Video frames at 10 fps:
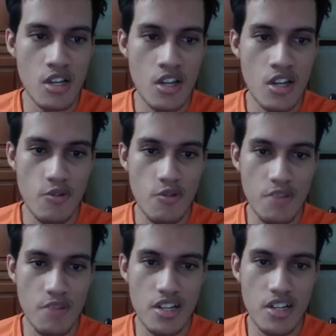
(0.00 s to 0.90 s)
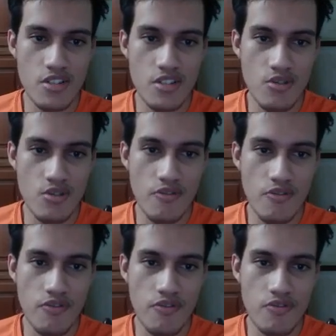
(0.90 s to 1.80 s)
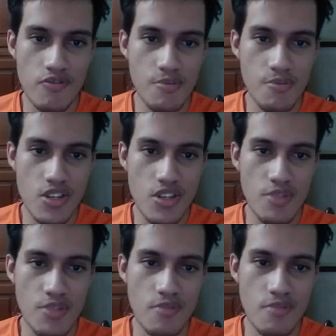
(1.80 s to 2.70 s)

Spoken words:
We can immediately throw the Meteor Beam